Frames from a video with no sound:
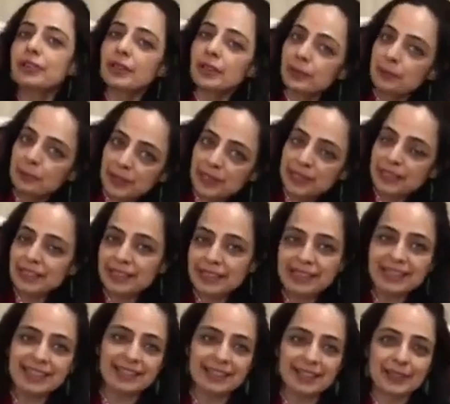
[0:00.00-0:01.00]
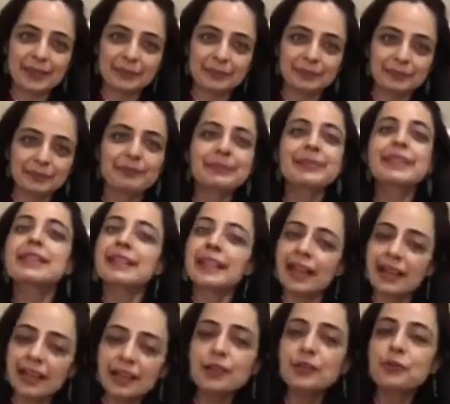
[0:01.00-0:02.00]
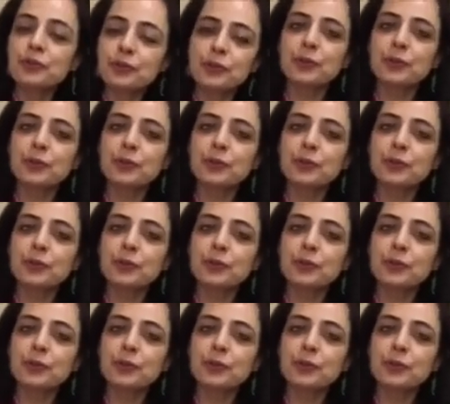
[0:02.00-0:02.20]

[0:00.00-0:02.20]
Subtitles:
their missing teeth. Thank you for